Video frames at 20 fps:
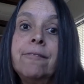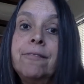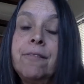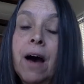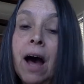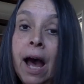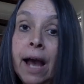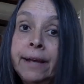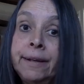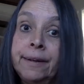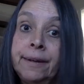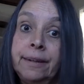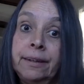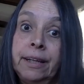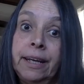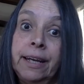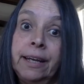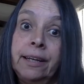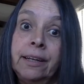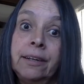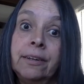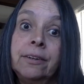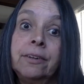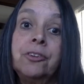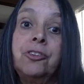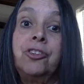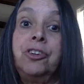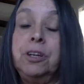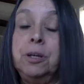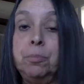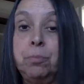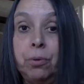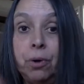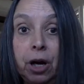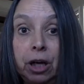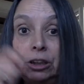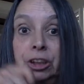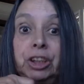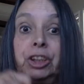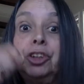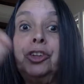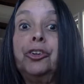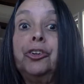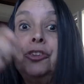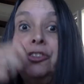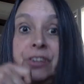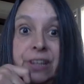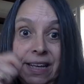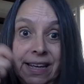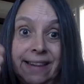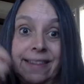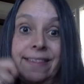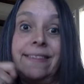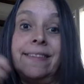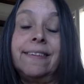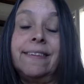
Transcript: Finally, she brushed her teeth.